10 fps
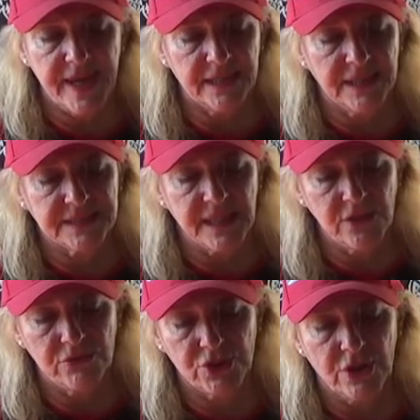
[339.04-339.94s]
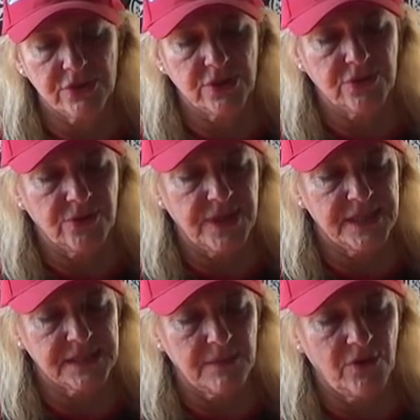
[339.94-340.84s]
that, let's say you chose to do
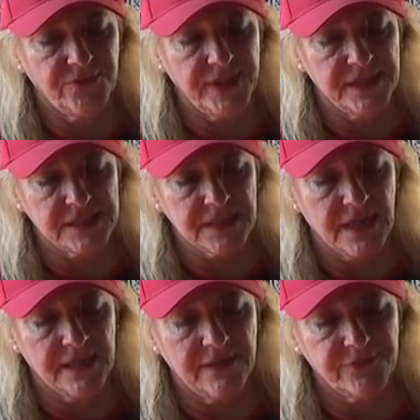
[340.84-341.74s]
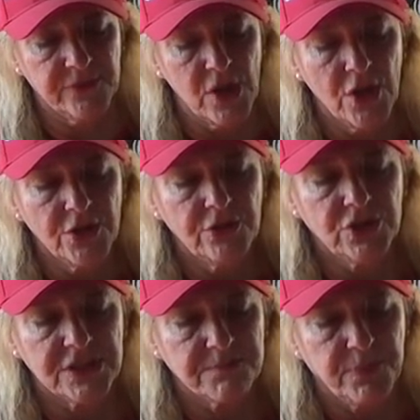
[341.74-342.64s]
this, so hopefully this has got enough root, you
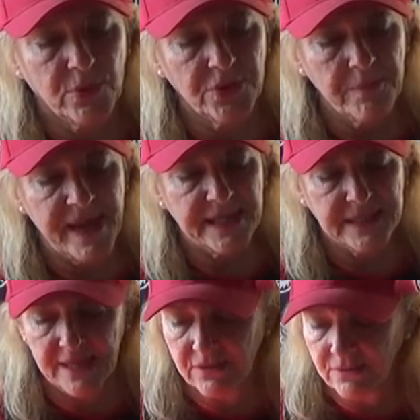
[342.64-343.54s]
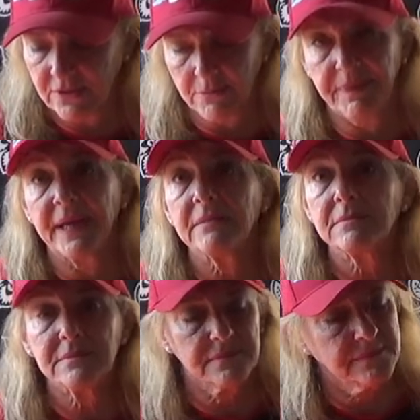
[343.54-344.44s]
just pull the bag down a little bit,
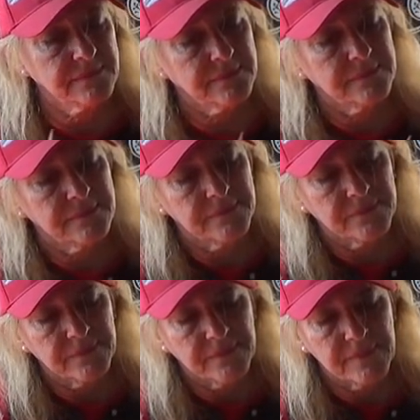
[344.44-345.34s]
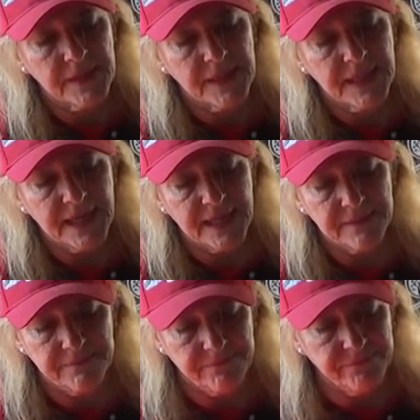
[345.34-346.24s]
cut
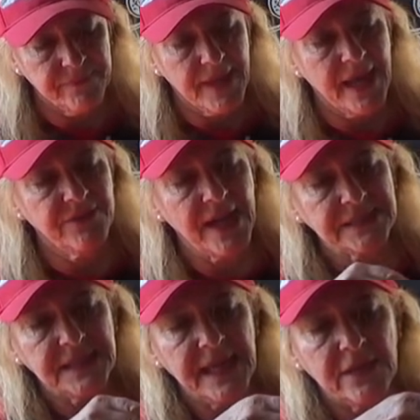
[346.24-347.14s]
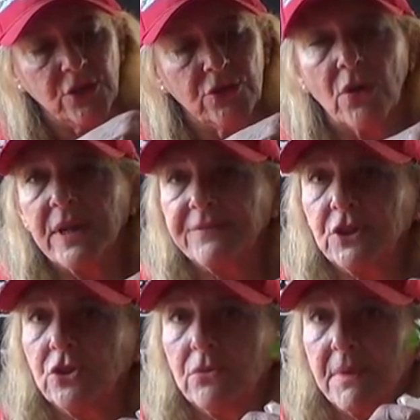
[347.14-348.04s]
it, and that's it. You don't have
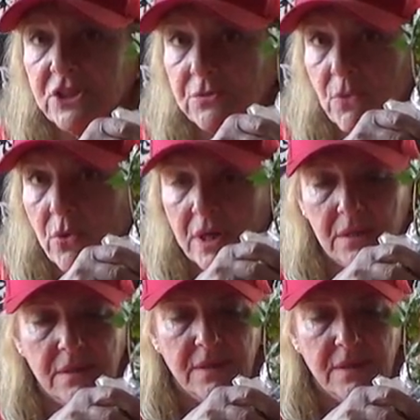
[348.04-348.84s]
to do much more.